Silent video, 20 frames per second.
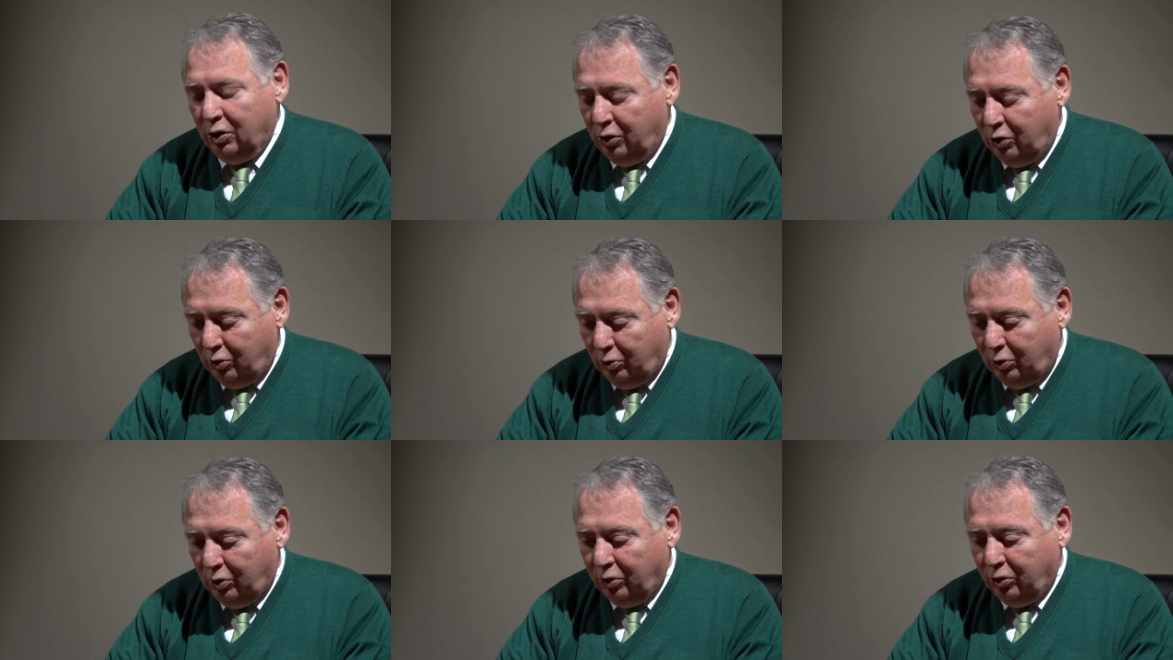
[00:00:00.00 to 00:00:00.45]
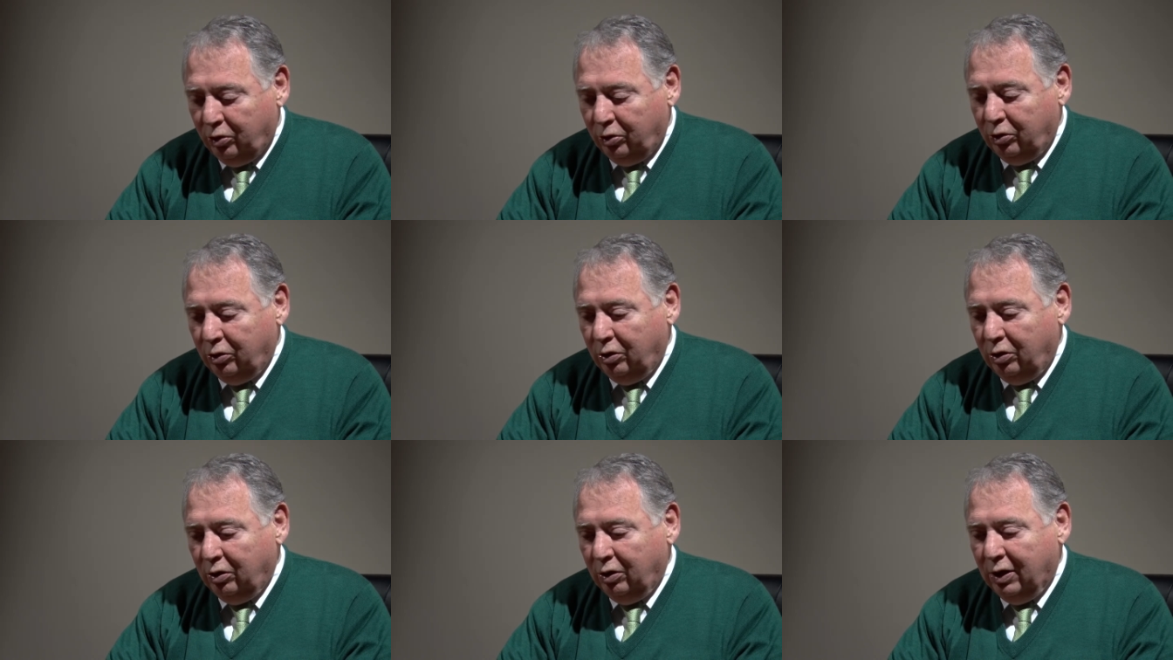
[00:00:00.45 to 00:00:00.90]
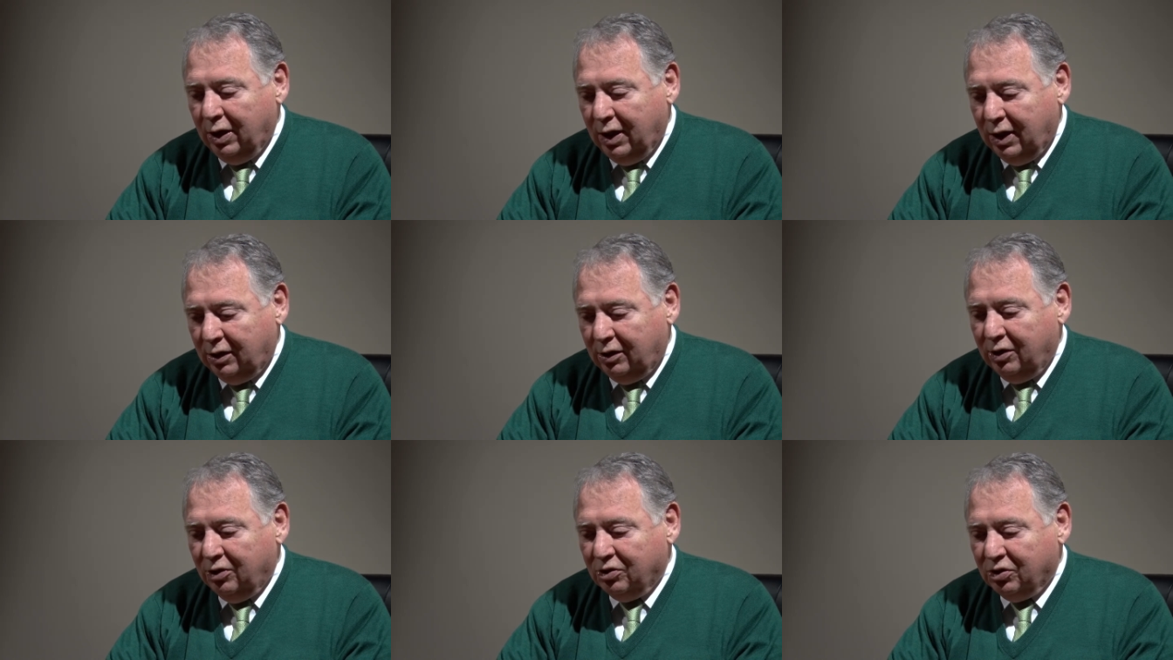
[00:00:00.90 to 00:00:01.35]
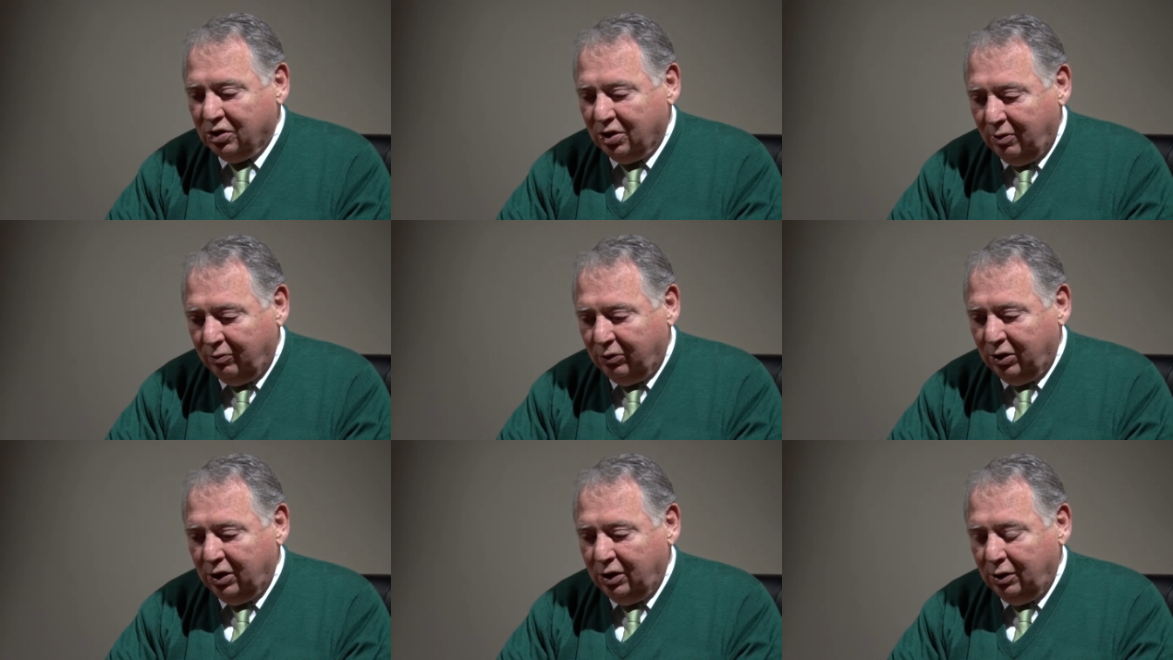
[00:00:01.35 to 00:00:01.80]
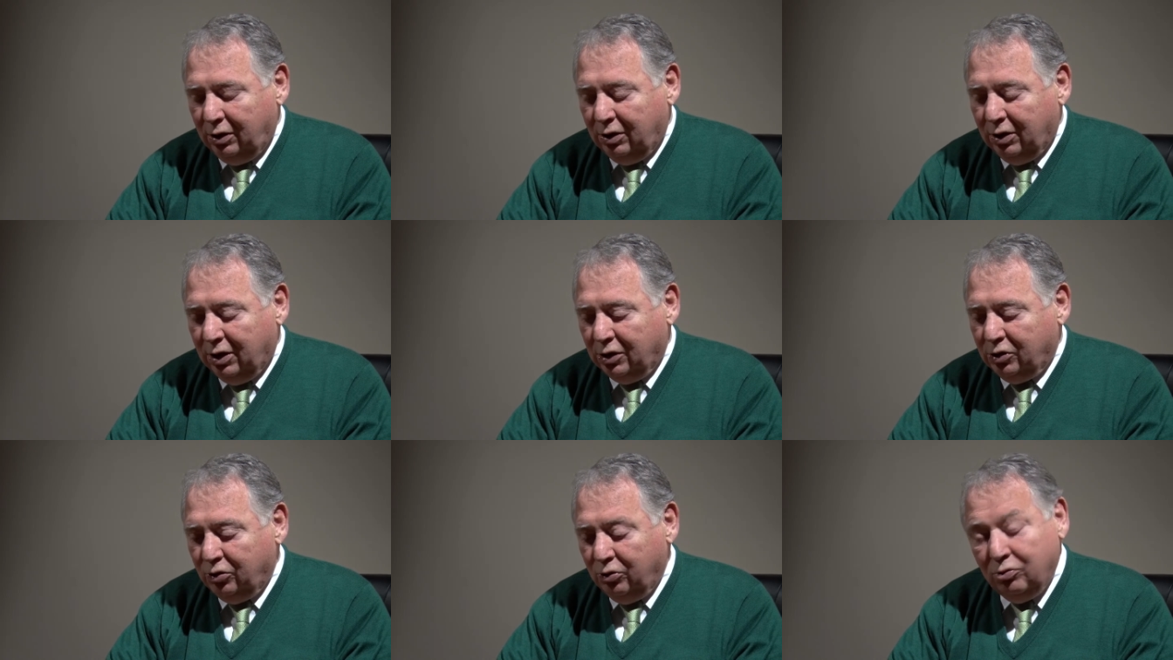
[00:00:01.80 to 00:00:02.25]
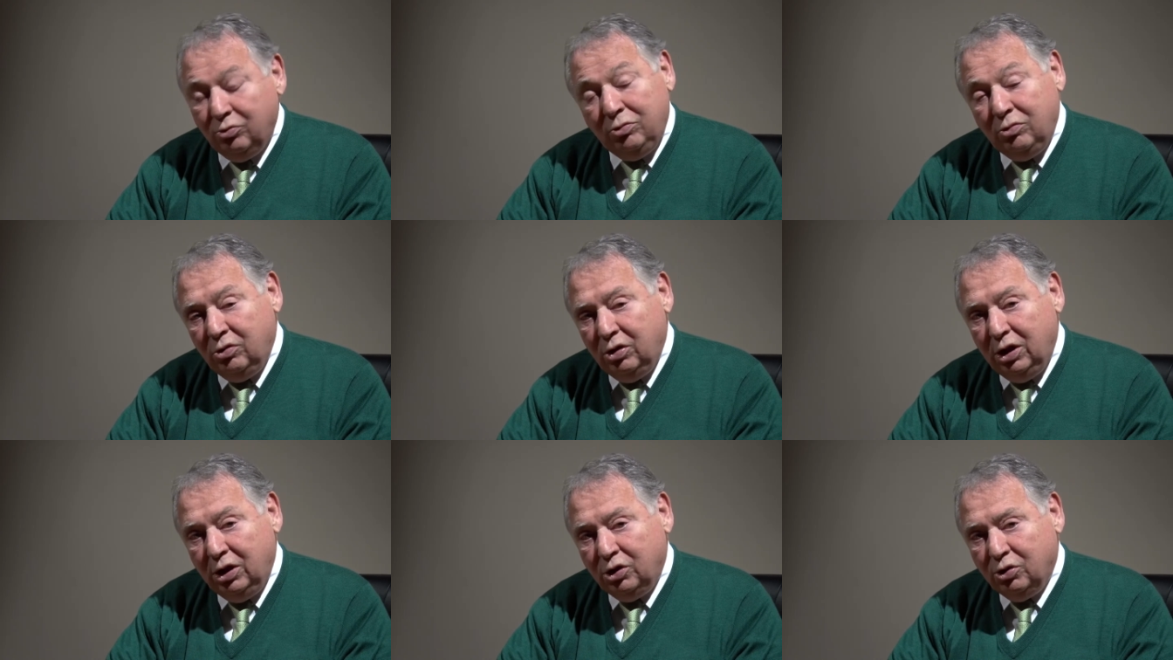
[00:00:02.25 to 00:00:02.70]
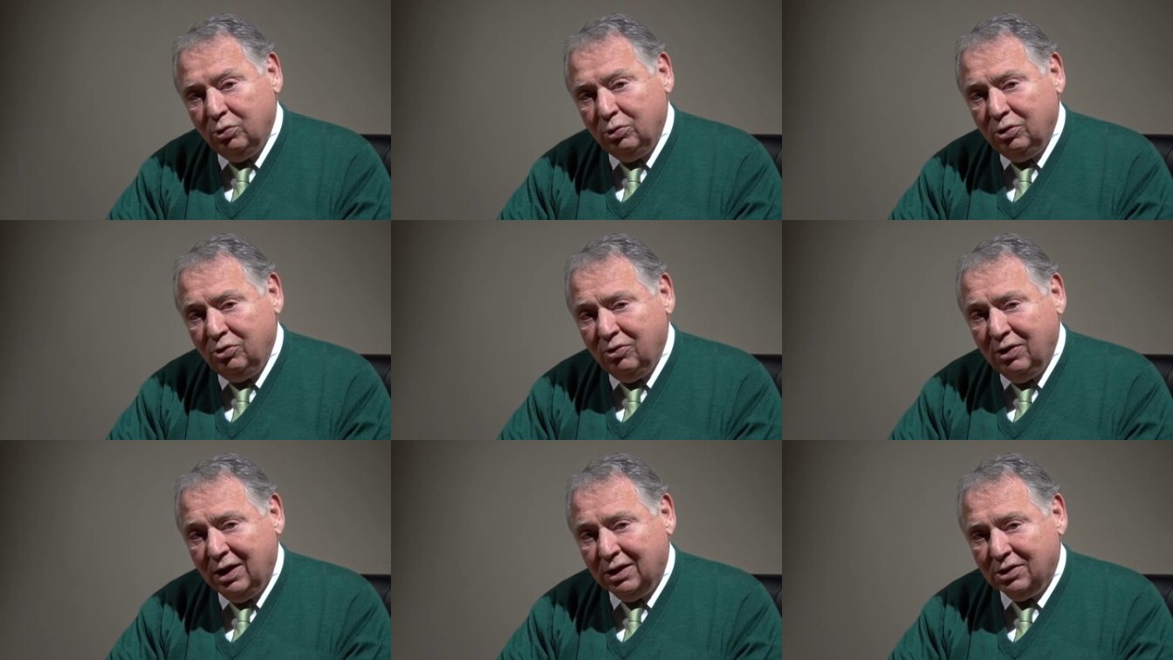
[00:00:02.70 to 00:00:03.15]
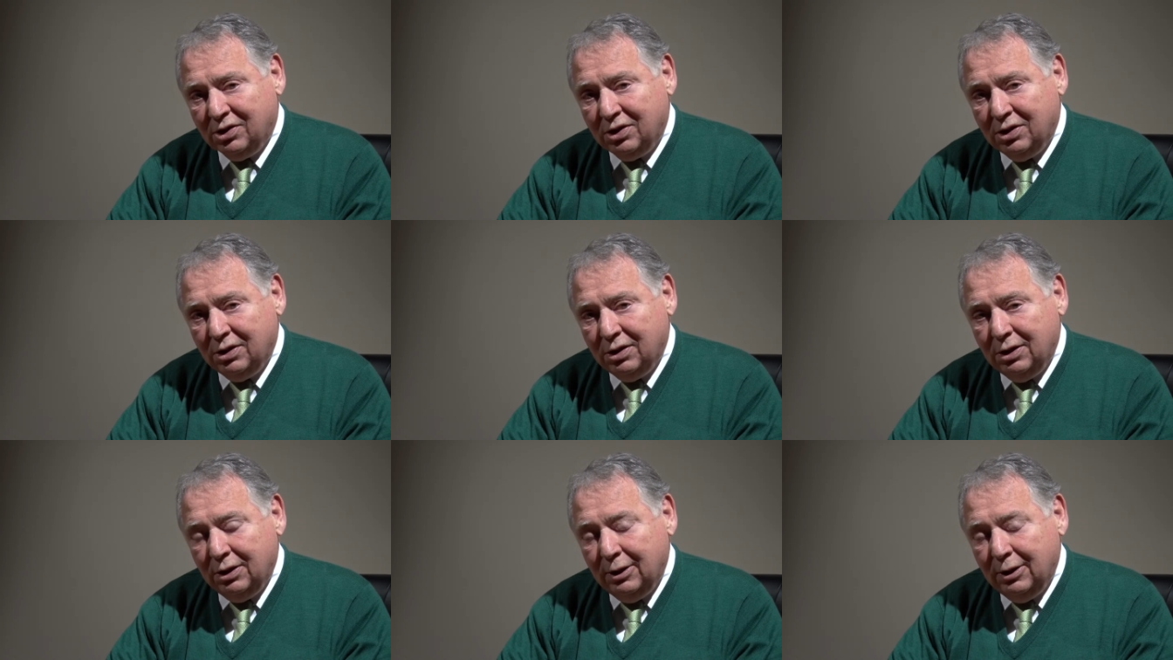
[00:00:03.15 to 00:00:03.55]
You learn that there's something that you need to address.